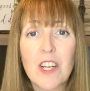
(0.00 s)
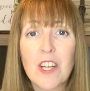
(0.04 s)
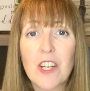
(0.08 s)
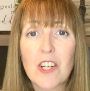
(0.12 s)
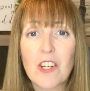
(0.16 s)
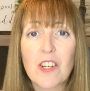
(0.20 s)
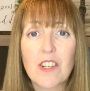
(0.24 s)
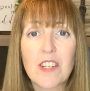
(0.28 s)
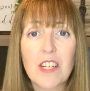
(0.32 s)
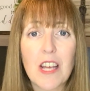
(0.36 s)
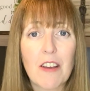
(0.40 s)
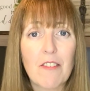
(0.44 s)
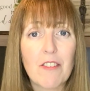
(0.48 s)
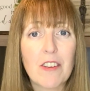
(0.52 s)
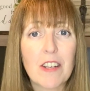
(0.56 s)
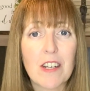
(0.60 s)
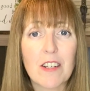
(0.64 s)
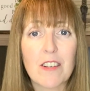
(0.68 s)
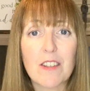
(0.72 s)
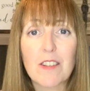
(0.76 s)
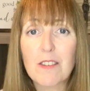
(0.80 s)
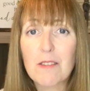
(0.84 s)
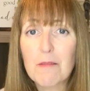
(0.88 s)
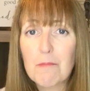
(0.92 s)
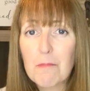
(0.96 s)
Just having a
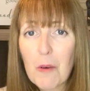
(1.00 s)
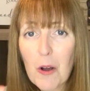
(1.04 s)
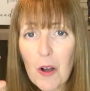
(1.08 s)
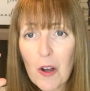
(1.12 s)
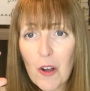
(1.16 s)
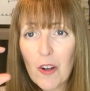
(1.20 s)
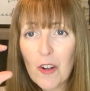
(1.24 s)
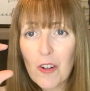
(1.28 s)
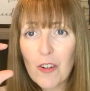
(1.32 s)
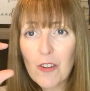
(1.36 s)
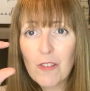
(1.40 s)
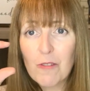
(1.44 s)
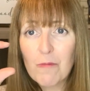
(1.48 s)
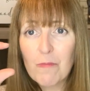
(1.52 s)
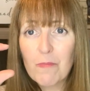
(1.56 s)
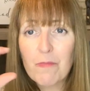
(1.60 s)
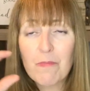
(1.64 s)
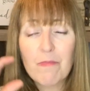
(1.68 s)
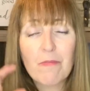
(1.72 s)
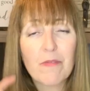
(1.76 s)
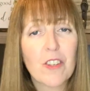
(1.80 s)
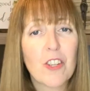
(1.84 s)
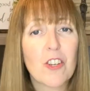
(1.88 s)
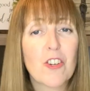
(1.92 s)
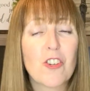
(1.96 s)
small
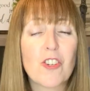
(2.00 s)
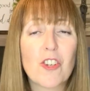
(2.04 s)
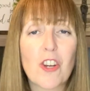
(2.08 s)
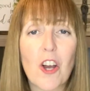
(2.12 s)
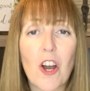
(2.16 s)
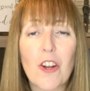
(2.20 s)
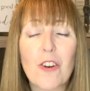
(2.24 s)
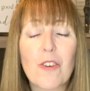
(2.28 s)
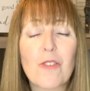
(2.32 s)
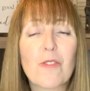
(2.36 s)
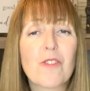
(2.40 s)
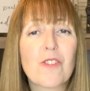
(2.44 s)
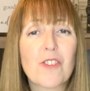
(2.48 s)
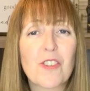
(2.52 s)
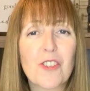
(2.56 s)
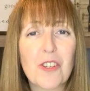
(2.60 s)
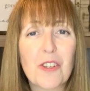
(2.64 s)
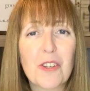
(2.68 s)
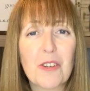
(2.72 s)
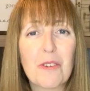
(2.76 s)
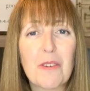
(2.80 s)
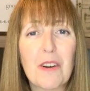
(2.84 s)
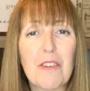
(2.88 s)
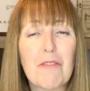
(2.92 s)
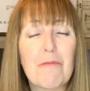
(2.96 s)
shot or
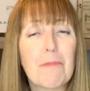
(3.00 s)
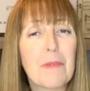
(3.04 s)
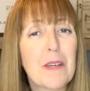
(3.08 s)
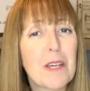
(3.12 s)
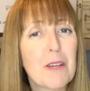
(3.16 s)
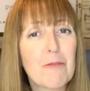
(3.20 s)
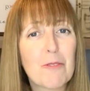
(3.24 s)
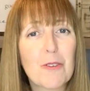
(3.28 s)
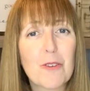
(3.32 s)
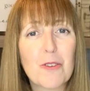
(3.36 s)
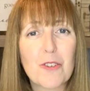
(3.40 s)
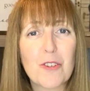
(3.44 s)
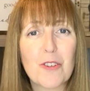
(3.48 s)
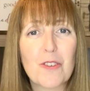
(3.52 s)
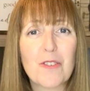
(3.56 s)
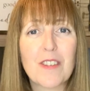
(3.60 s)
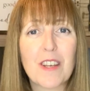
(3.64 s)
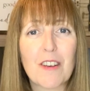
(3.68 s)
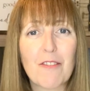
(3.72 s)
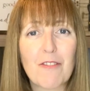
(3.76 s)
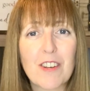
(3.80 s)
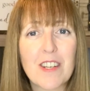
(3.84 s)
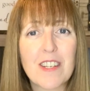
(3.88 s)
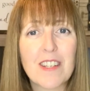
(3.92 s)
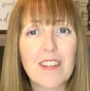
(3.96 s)
two of beetroot juice
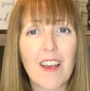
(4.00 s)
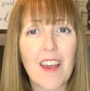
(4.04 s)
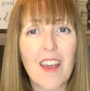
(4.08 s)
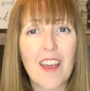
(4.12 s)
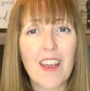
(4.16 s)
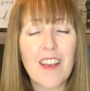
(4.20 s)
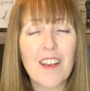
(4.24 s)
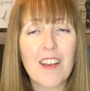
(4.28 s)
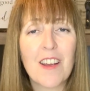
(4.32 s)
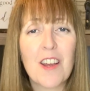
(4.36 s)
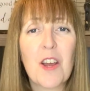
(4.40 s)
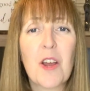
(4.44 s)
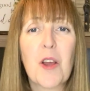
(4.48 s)
every day